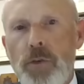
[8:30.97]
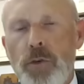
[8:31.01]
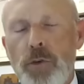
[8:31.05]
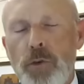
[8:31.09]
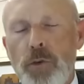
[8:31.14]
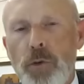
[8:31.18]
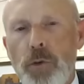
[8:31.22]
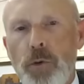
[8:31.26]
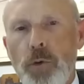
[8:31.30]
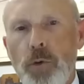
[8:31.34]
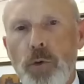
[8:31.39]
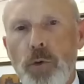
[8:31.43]

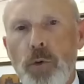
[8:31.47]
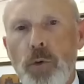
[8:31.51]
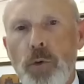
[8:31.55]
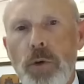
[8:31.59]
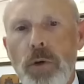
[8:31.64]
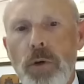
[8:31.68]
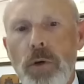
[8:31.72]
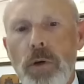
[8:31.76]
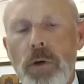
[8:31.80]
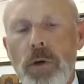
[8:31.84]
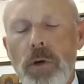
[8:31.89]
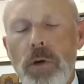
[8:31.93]
to
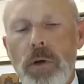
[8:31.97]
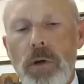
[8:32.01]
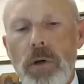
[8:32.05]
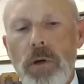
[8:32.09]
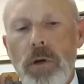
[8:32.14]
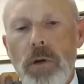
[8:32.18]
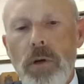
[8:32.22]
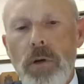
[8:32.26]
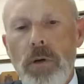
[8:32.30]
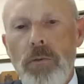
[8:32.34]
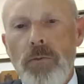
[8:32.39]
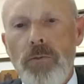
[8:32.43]

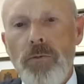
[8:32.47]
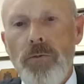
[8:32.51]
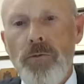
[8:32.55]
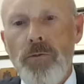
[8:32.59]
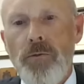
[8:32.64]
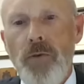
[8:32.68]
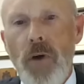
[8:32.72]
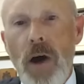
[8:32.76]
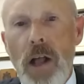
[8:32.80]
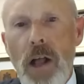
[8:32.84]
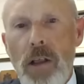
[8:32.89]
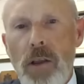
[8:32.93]

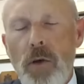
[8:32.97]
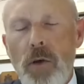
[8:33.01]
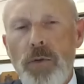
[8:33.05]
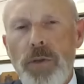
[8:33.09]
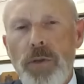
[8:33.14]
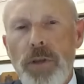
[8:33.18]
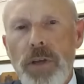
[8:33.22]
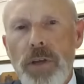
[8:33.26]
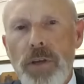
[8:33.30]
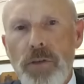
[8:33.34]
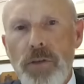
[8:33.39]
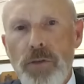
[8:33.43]

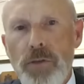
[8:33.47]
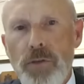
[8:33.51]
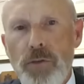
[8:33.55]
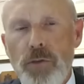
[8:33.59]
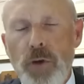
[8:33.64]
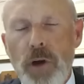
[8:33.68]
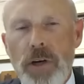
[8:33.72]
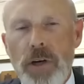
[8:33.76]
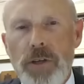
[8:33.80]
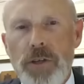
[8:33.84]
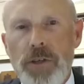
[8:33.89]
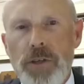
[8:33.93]
follow the
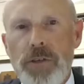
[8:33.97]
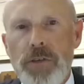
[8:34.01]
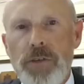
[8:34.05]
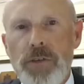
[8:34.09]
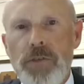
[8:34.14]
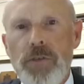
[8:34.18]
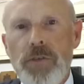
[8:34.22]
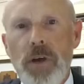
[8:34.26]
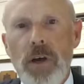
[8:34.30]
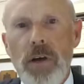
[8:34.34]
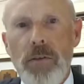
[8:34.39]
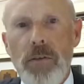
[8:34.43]

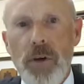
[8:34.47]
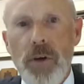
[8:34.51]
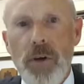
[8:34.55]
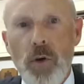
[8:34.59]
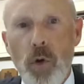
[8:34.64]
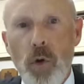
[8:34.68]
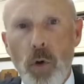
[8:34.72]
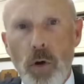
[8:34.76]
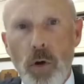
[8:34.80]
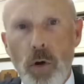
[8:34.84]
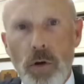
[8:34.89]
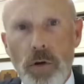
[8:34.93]
instructions of a
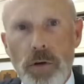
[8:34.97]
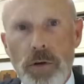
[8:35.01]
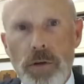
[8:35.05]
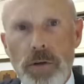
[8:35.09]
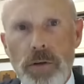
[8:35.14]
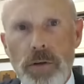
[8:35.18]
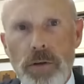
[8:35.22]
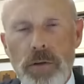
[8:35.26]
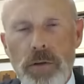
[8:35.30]
court,